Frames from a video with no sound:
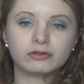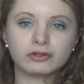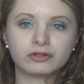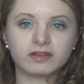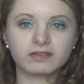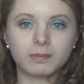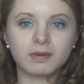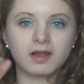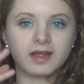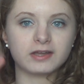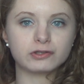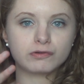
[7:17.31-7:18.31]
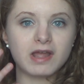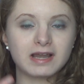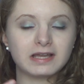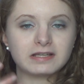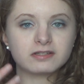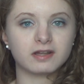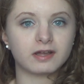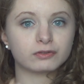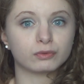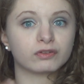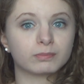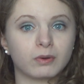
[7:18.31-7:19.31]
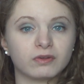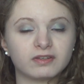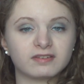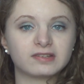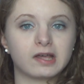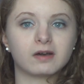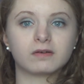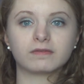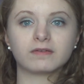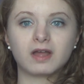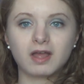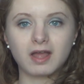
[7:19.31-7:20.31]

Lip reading: you just apply it directly to the actual spots itself